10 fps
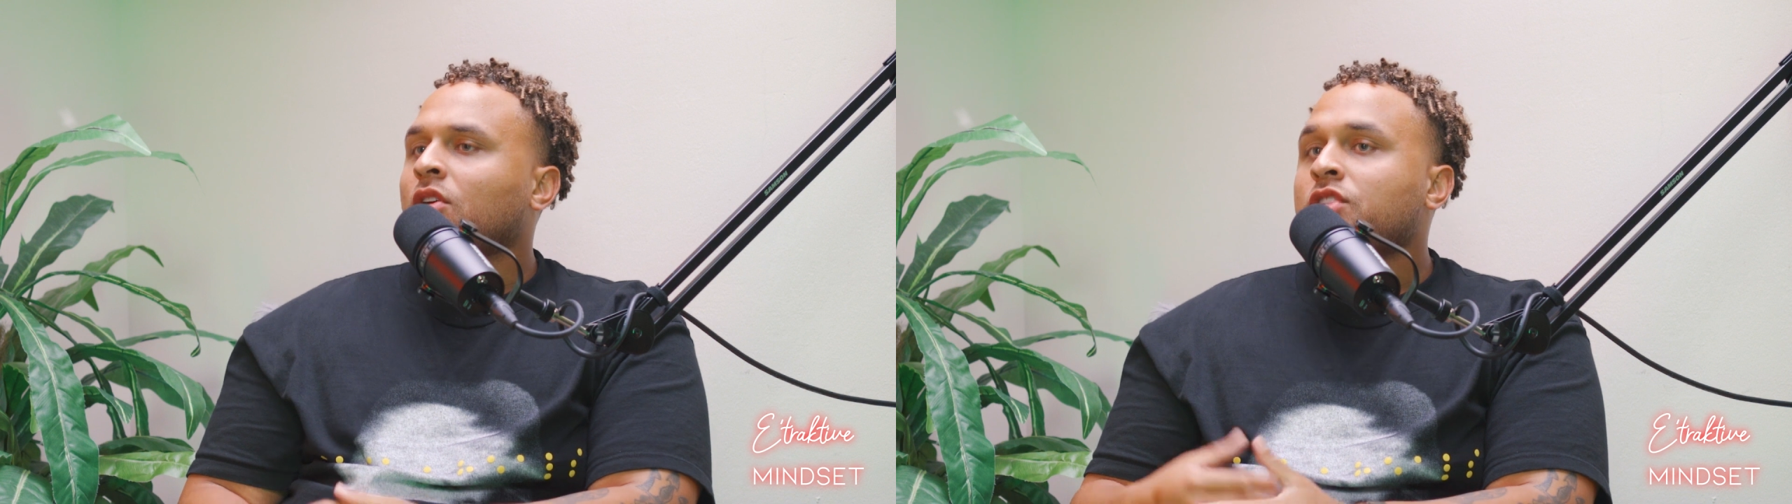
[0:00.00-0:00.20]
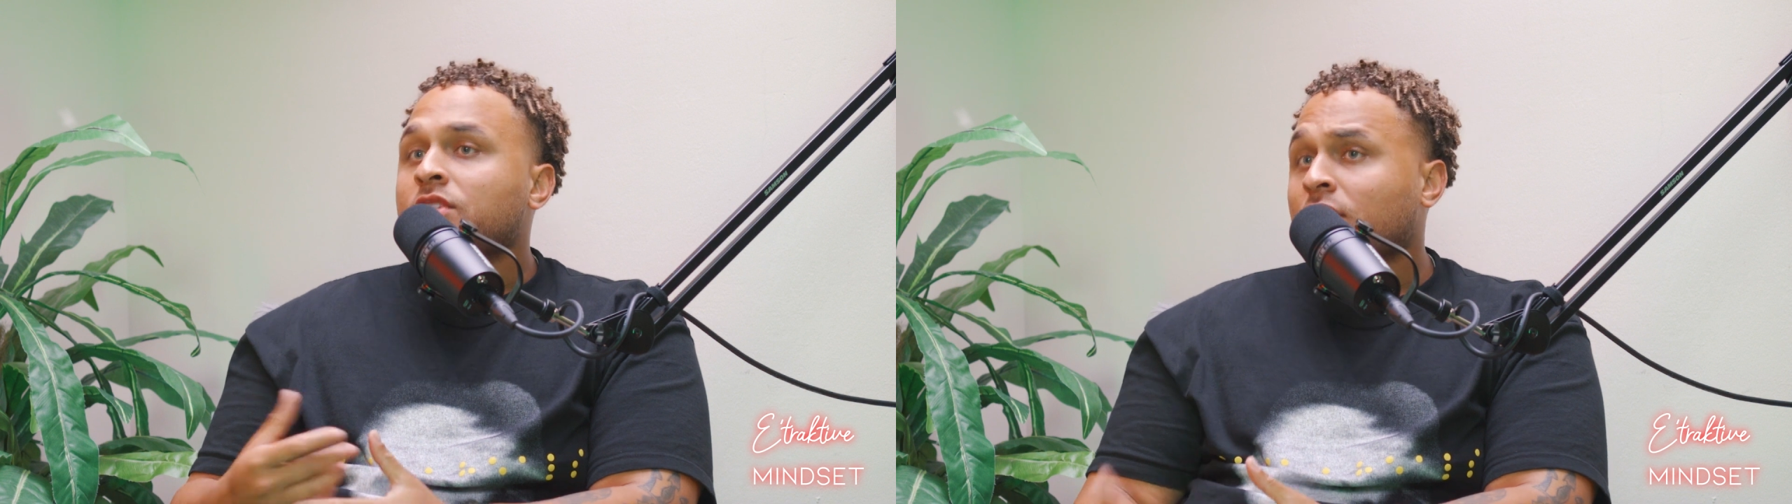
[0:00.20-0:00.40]

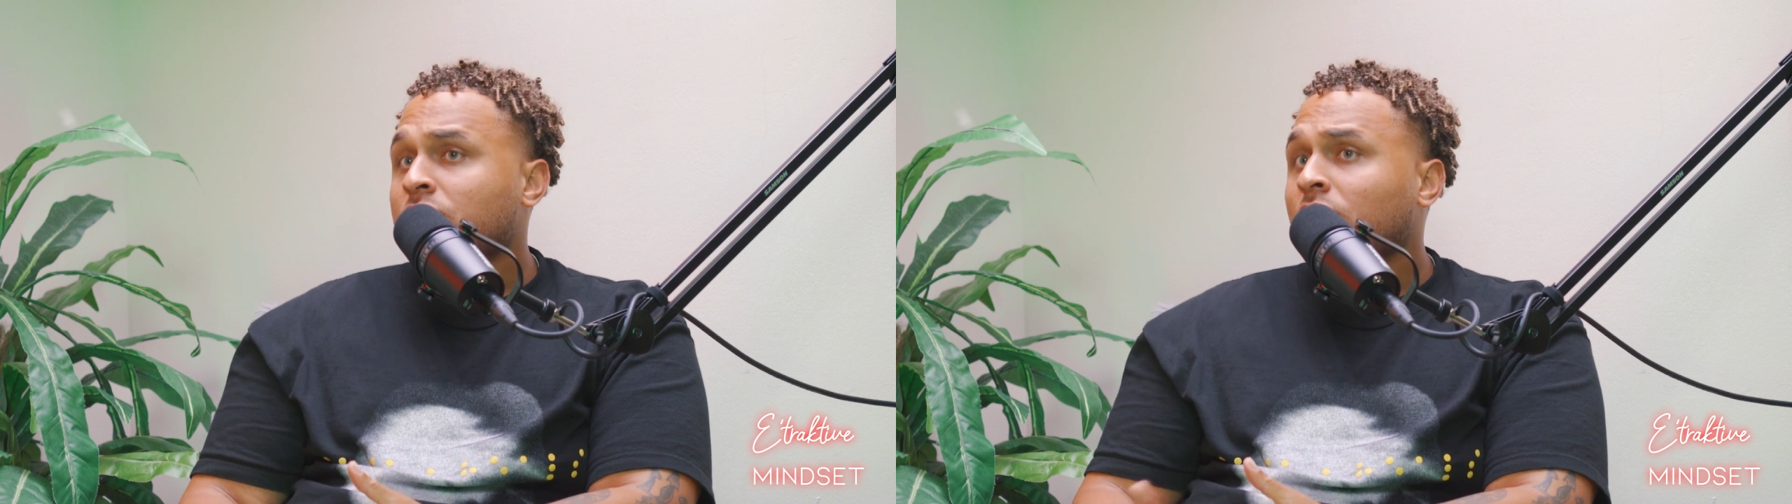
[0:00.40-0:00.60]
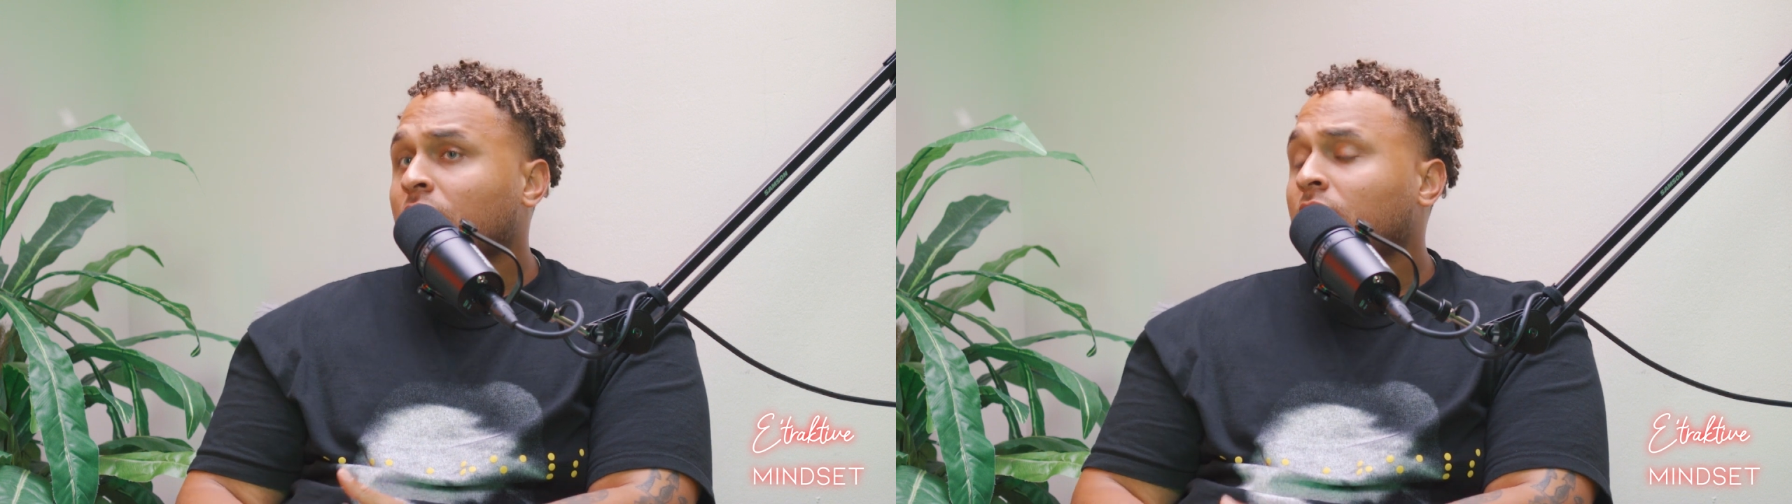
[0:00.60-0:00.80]
She's
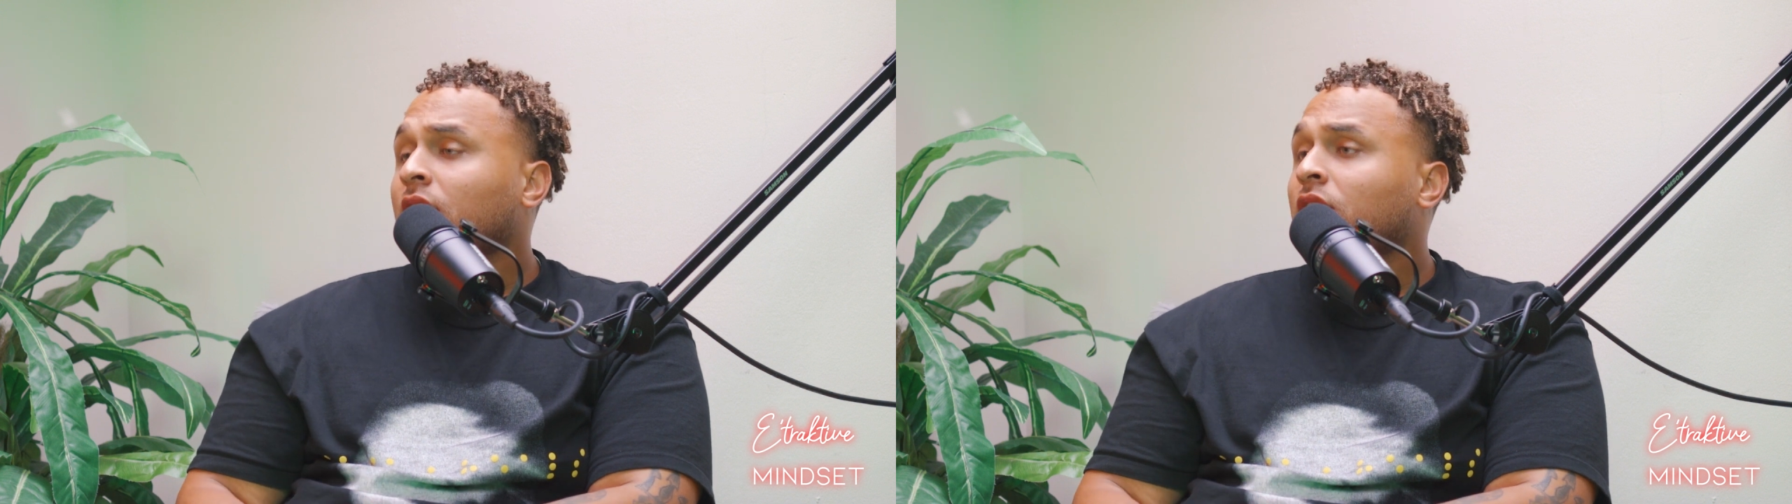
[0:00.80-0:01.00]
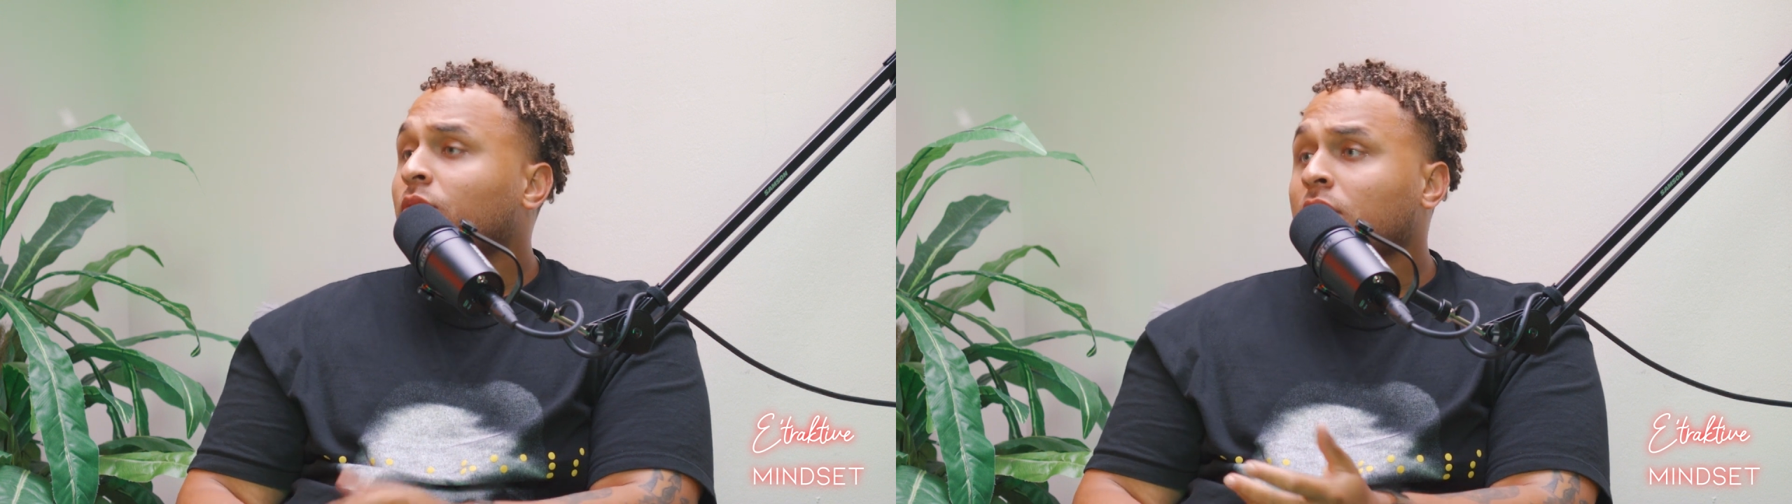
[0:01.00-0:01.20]
actually looking to
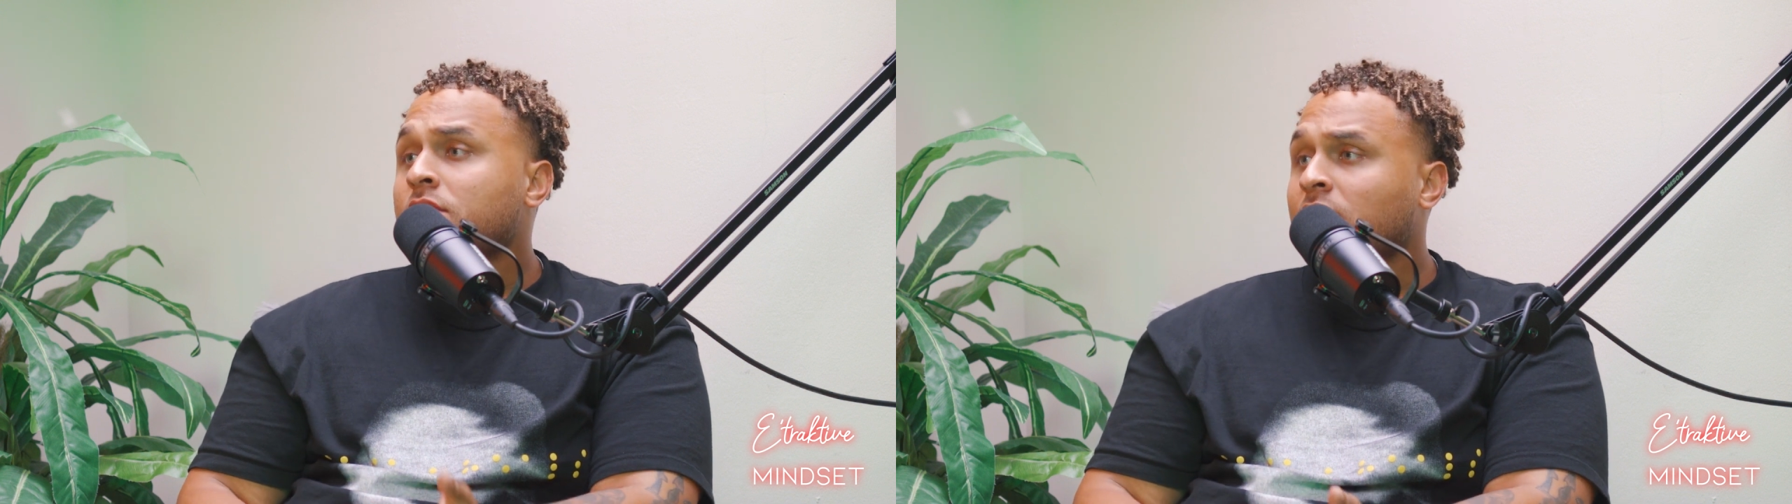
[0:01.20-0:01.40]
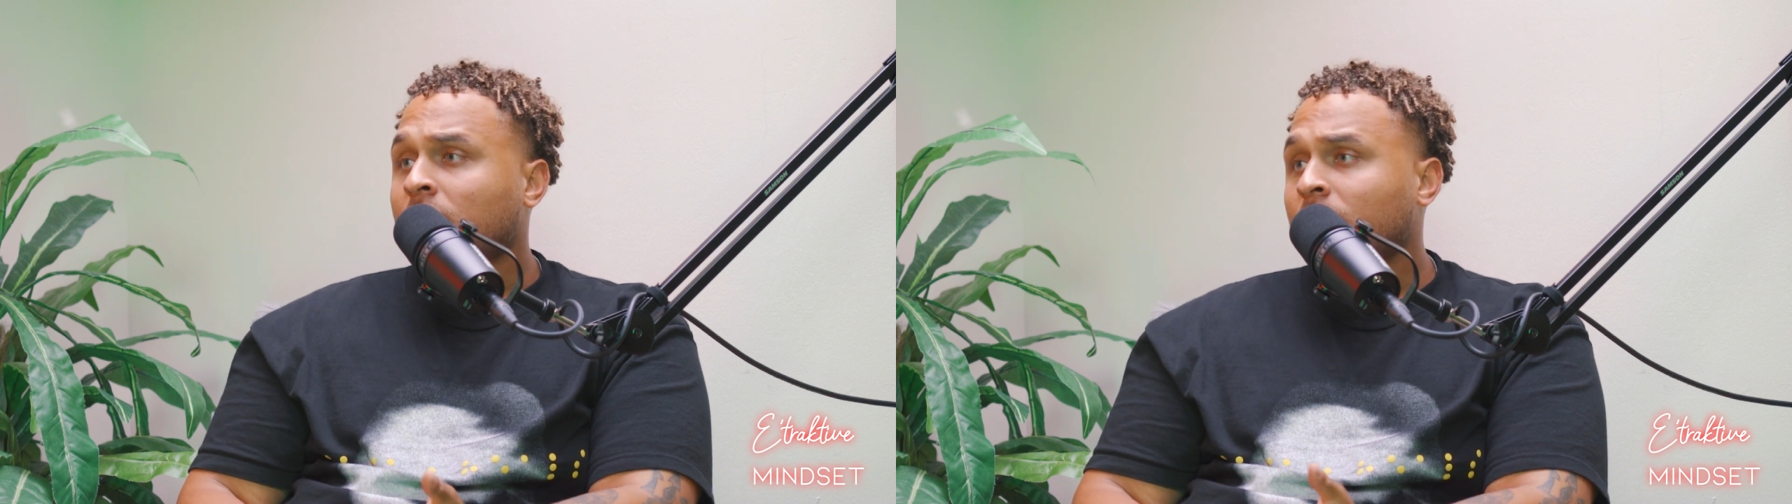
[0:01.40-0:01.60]
get into real
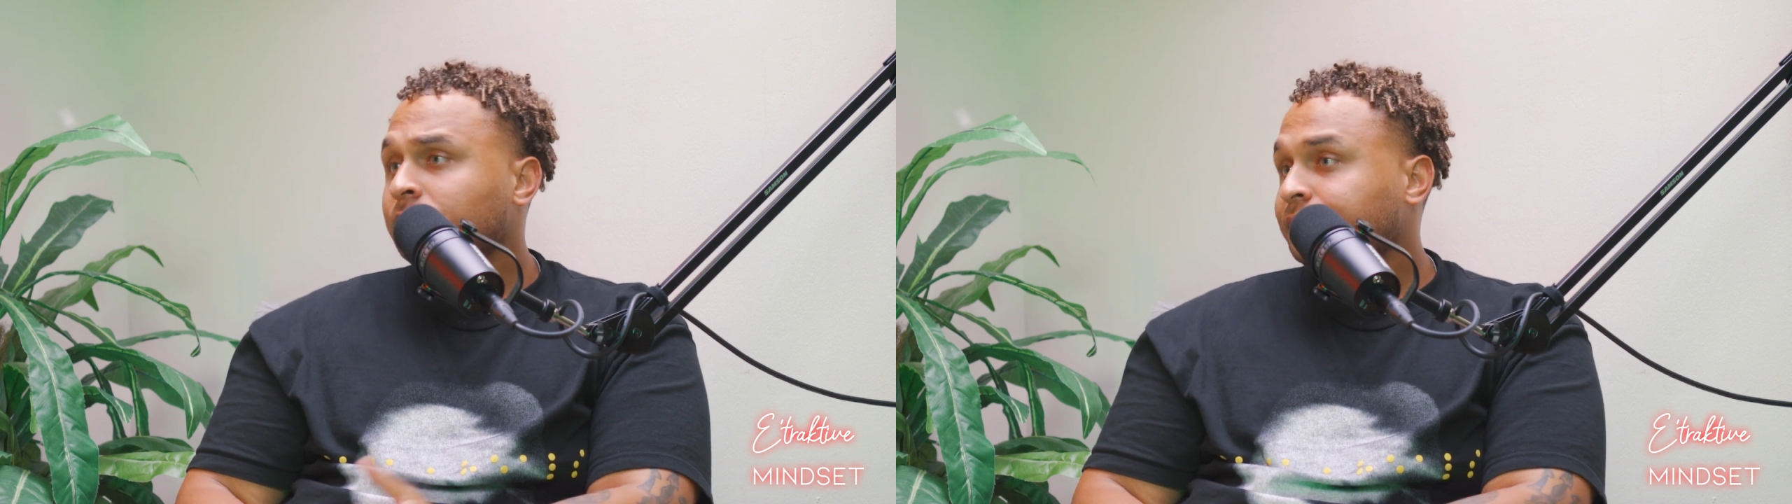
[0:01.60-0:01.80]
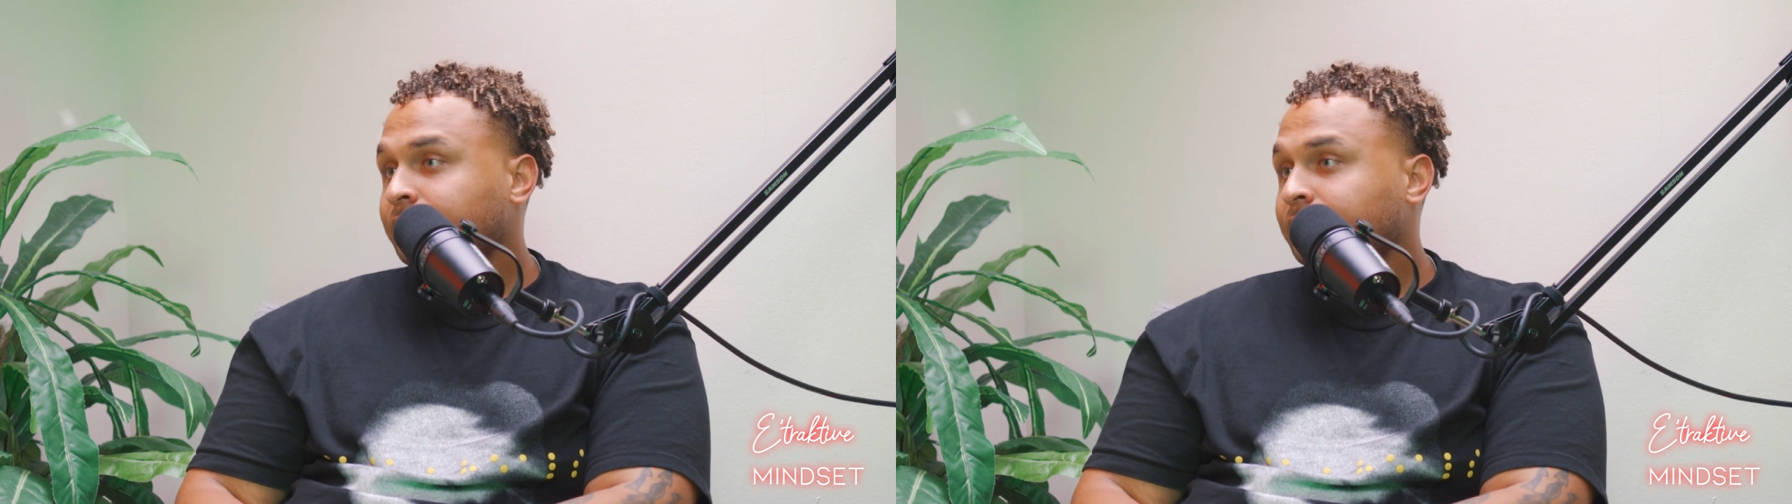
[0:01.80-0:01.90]
estate.